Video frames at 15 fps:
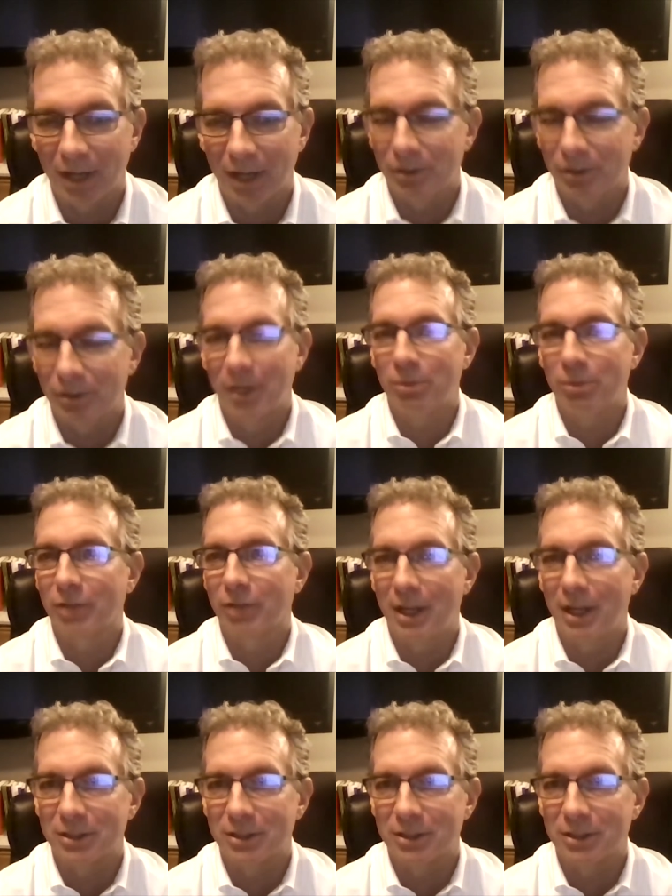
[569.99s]
I have a number of
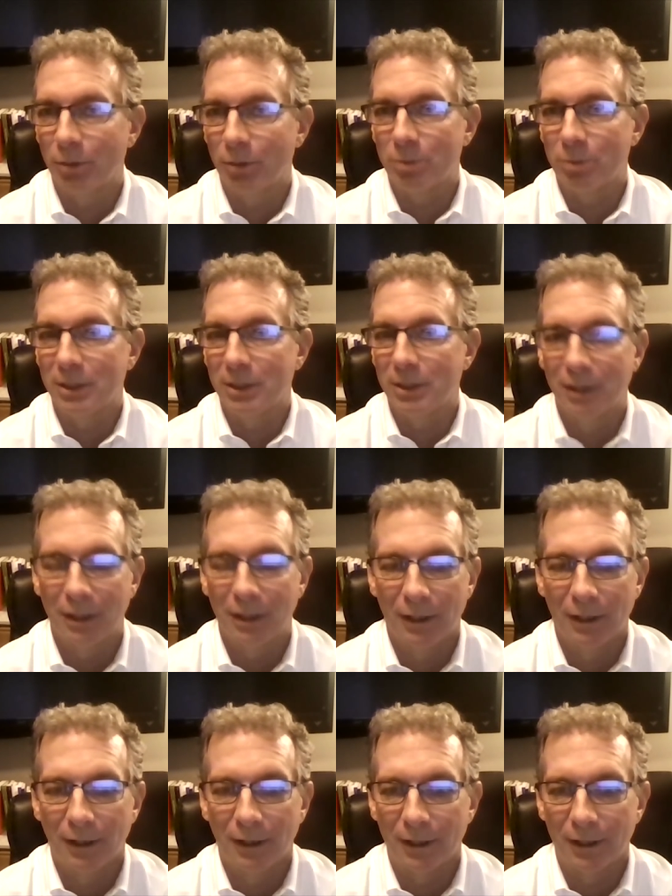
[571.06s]
clients that have been with me
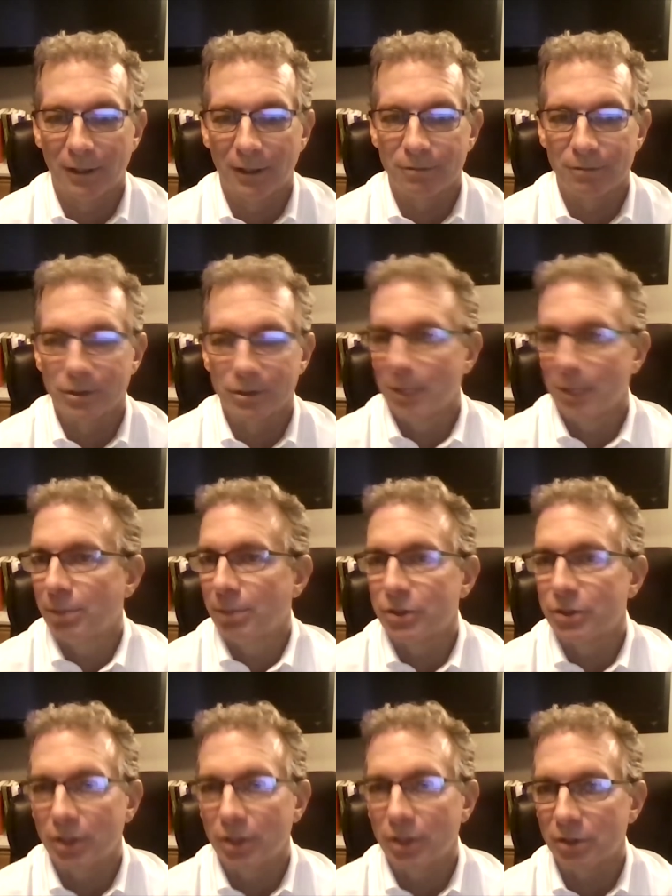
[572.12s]
for 10
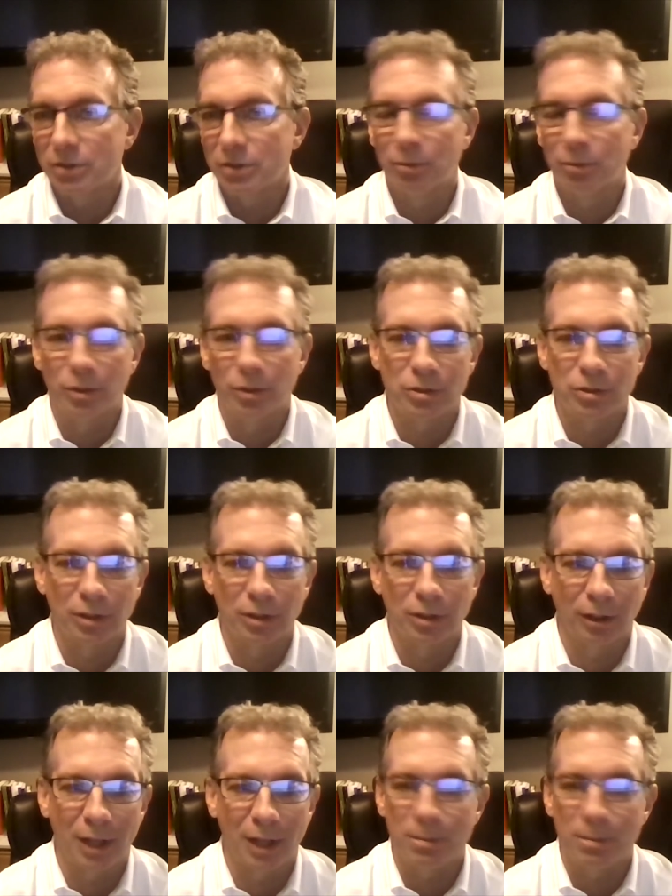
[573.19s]
plus years, which a
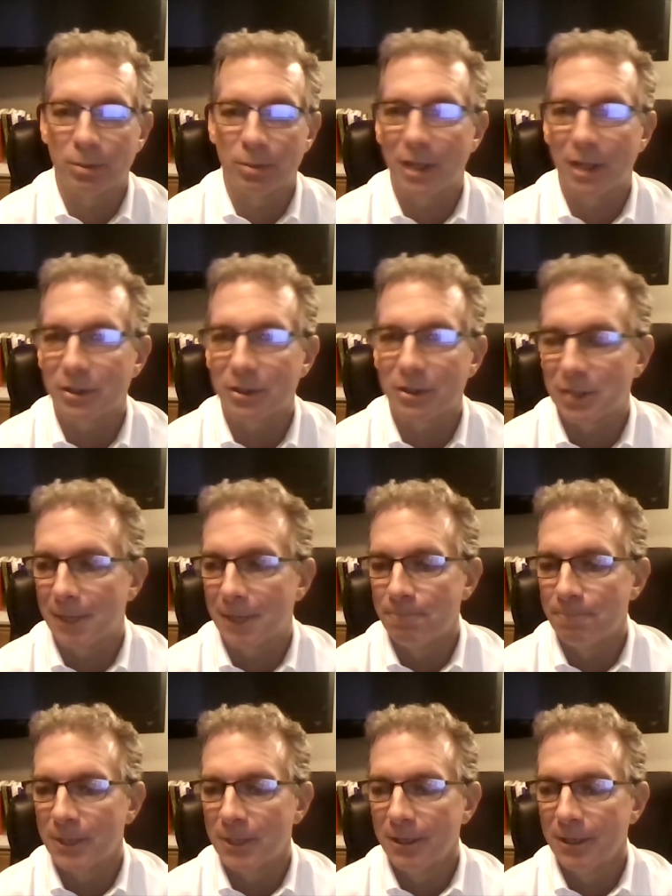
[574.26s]
lot of people can't say.